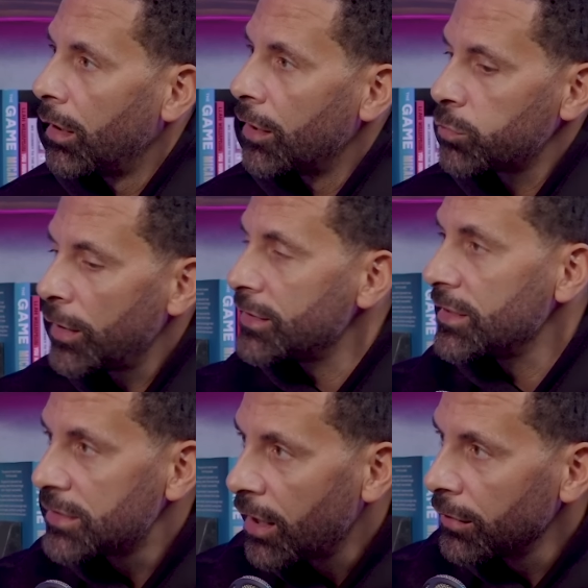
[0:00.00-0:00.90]
as well as
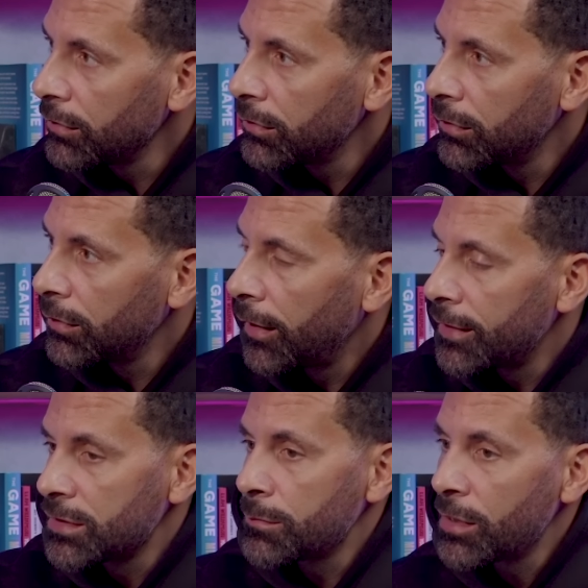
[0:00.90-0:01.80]
he's done, and
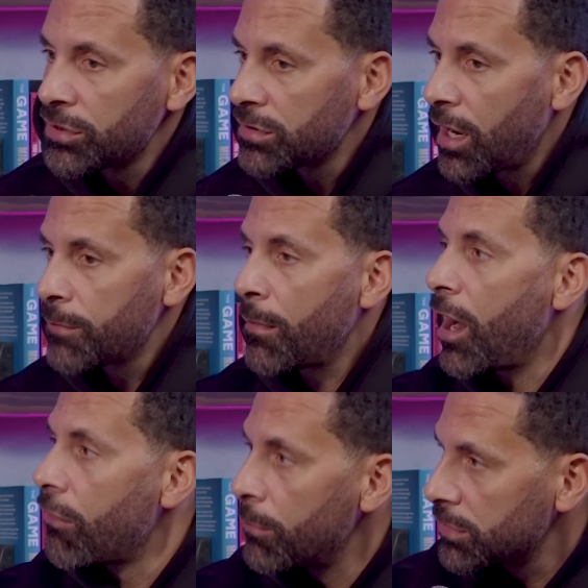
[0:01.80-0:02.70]
as, as much as I
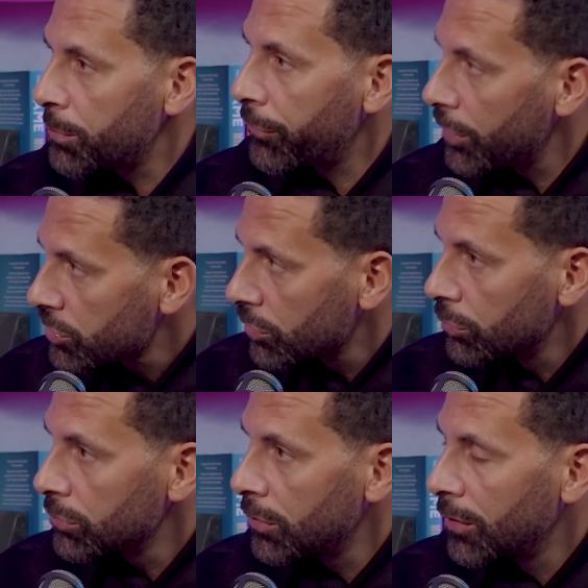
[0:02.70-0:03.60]
admire him as a
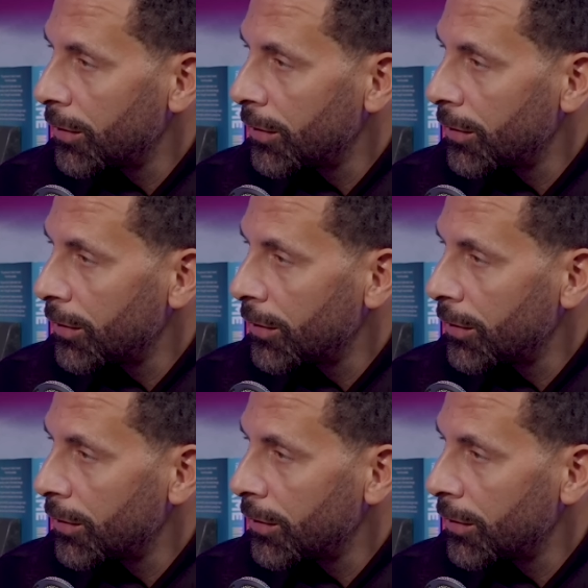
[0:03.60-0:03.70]
professional,